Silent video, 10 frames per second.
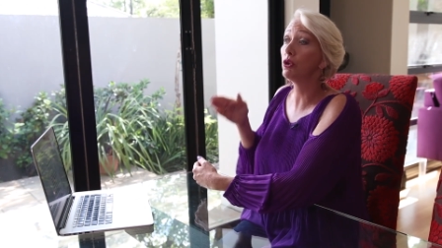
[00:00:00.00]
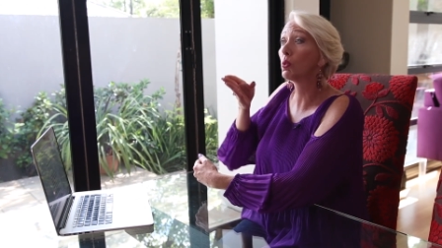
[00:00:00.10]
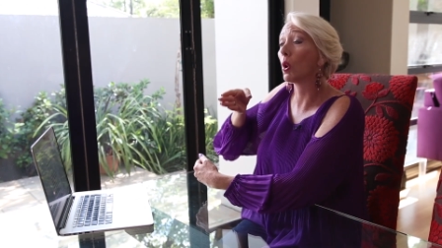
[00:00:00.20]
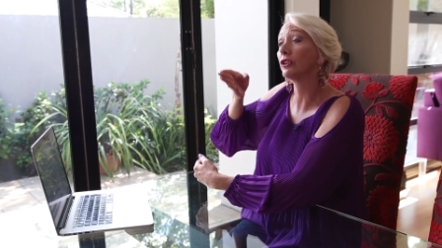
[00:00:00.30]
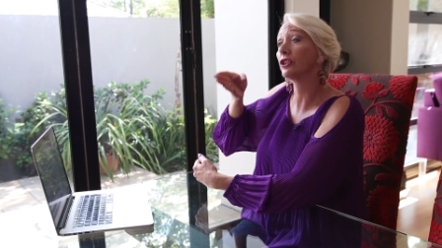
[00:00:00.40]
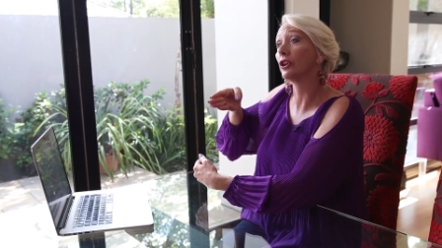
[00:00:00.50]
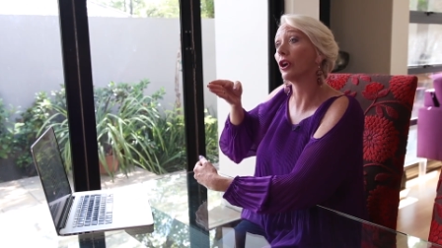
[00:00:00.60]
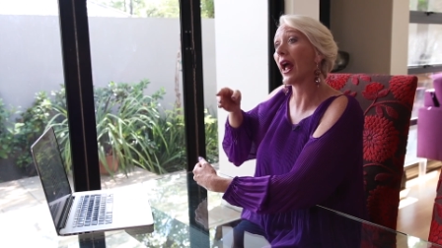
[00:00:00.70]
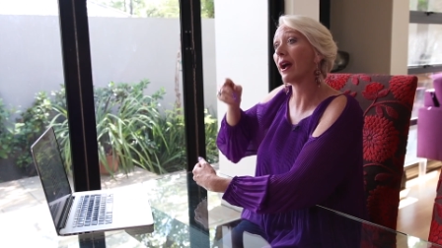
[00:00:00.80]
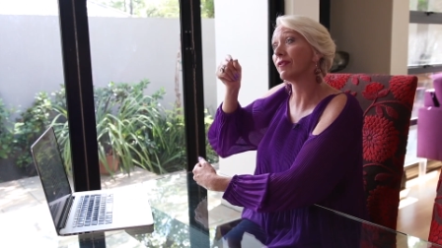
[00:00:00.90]
you want to
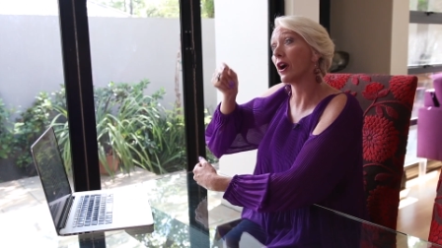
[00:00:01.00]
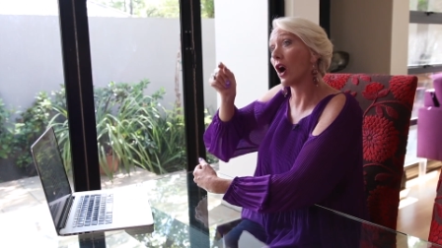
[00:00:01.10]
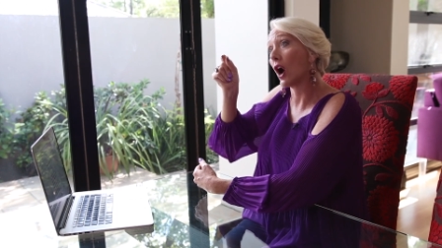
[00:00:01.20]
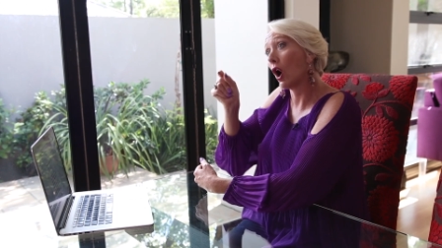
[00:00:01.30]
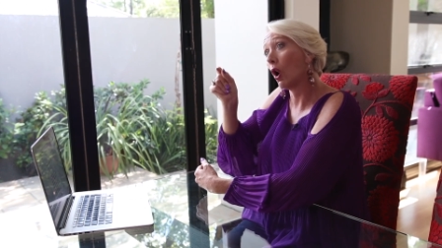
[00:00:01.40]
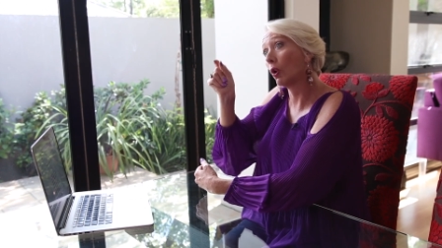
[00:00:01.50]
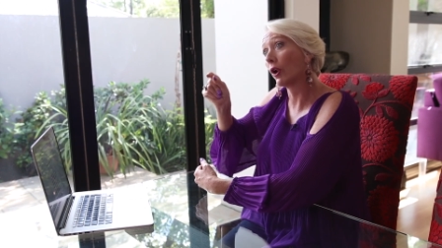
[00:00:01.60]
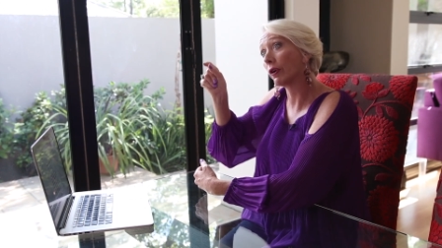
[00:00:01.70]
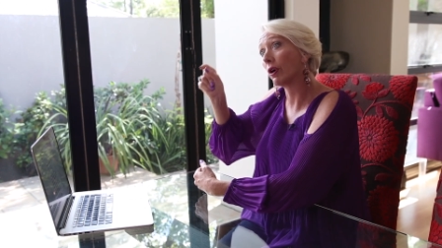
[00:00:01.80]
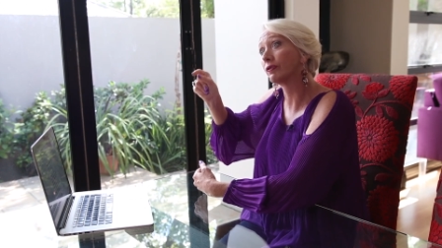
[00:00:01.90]
have a
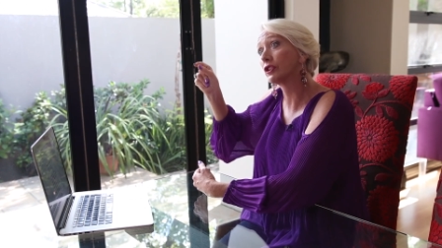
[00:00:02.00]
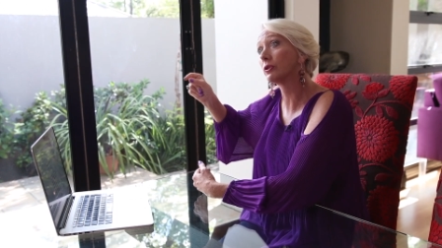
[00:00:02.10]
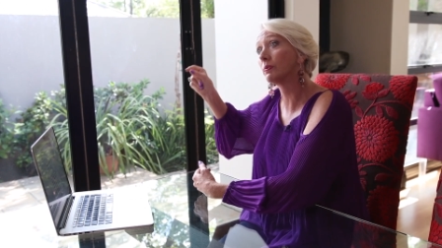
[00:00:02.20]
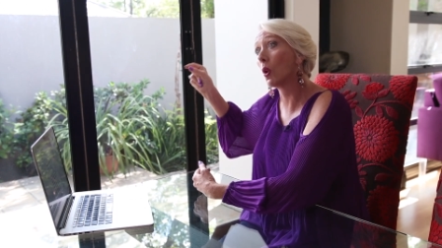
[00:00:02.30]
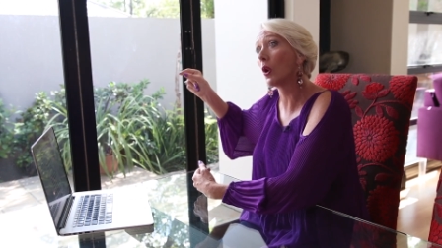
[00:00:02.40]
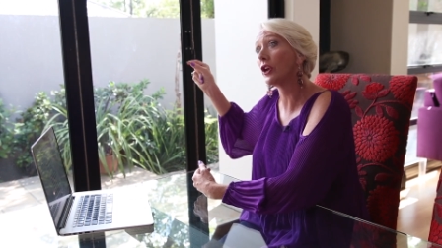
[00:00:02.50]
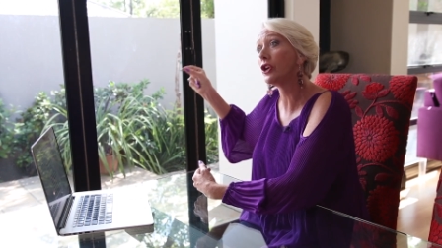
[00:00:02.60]
whole lot of smaller